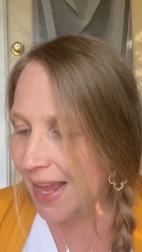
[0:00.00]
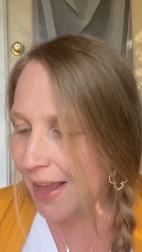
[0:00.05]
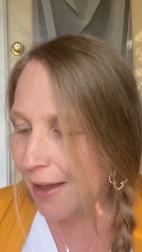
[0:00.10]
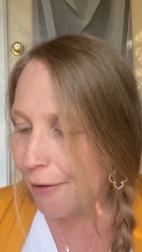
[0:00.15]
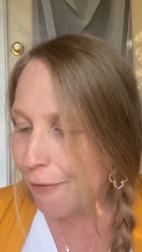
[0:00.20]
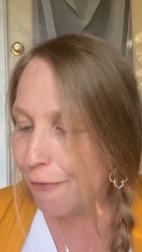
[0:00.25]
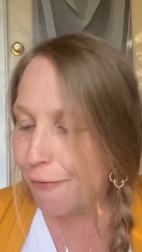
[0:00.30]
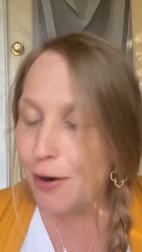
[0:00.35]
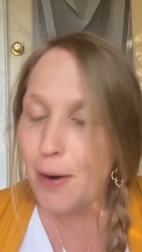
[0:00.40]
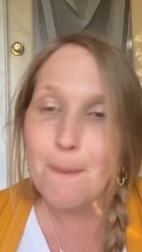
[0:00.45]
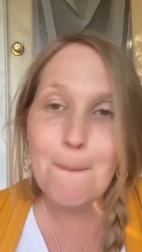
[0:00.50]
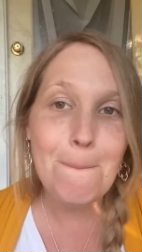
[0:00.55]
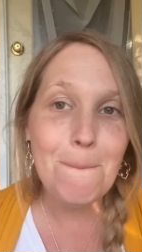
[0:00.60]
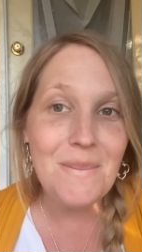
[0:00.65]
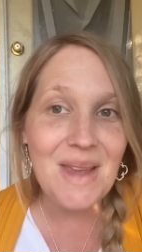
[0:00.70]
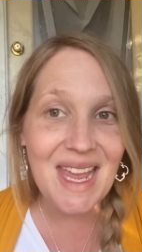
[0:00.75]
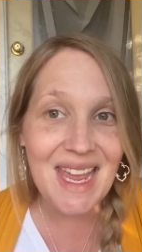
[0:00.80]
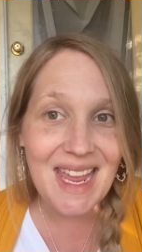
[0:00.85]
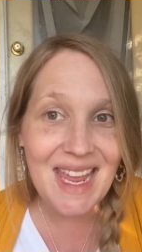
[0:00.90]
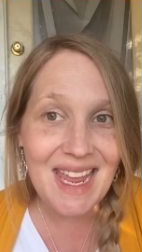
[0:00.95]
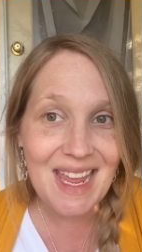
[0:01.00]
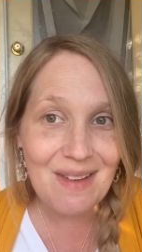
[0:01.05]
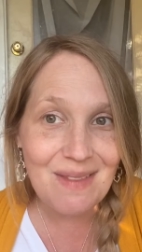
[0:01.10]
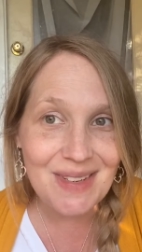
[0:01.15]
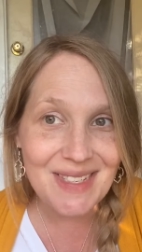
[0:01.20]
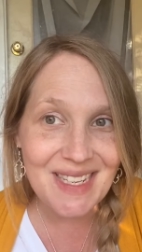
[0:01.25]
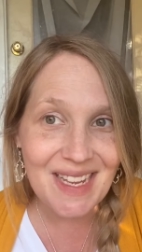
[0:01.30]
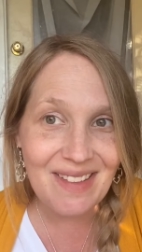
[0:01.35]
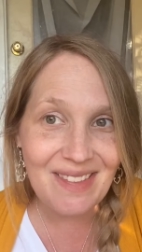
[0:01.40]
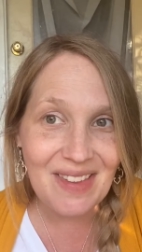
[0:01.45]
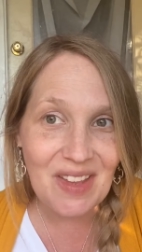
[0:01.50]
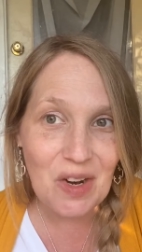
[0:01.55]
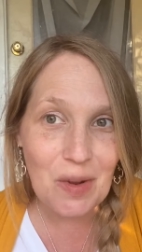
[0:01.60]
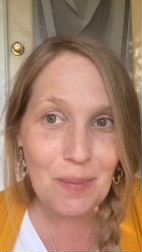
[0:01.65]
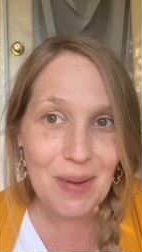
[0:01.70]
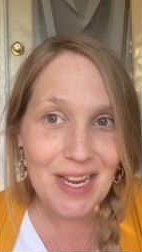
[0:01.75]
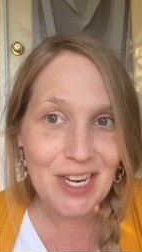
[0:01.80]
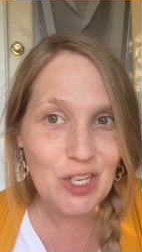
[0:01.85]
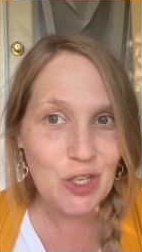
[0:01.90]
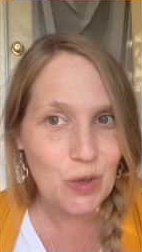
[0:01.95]
for me, it was a little
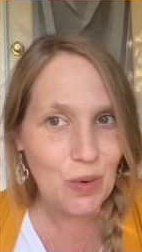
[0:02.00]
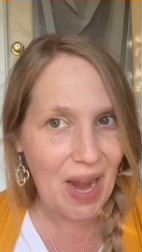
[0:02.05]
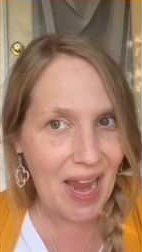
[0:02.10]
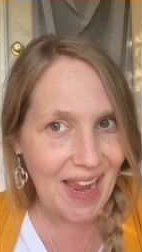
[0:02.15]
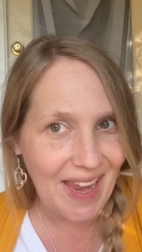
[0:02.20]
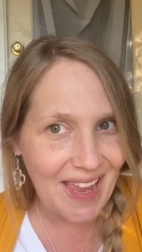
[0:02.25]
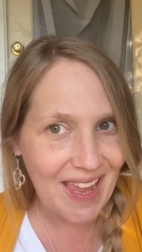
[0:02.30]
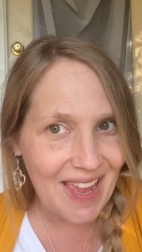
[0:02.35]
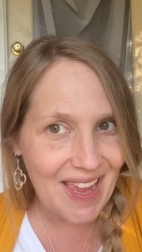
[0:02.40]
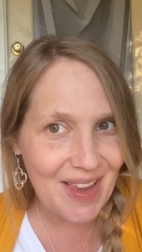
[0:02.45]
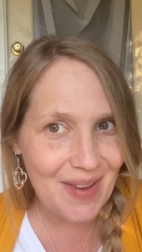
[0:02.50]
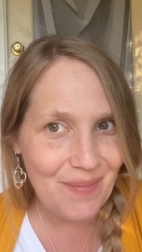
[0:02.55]
bit draggy.